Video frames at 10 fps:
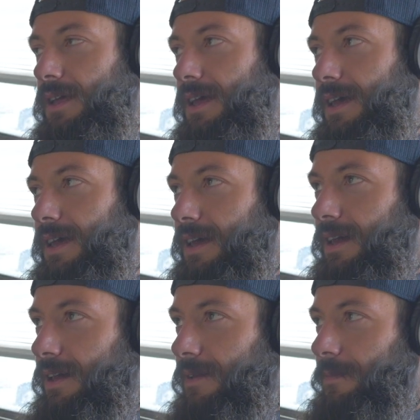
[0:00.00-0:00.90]

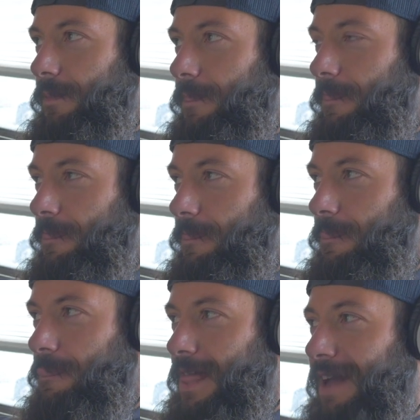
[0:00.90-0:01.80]
I
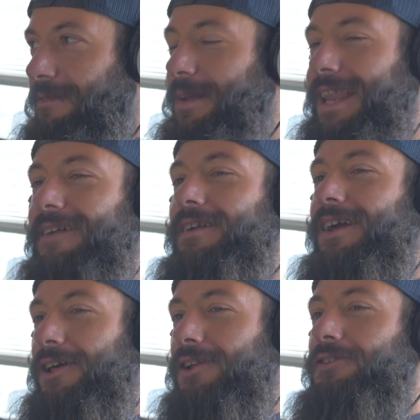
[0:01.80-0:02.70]
haven't been having
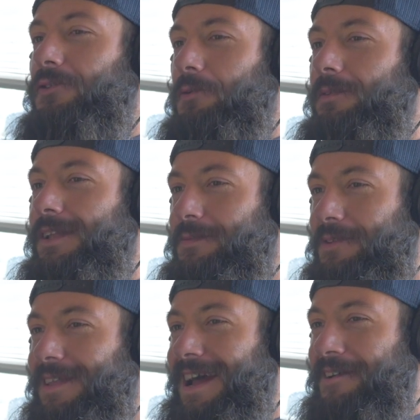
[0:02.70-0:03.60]
a lot of soup. Let's
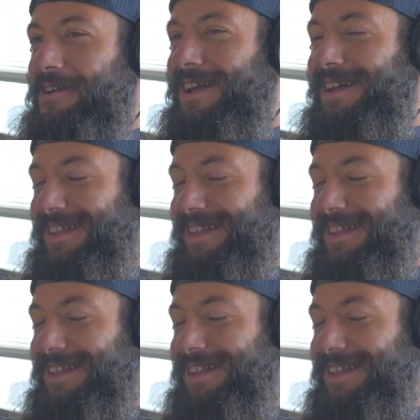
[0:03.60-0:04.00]
put it that way.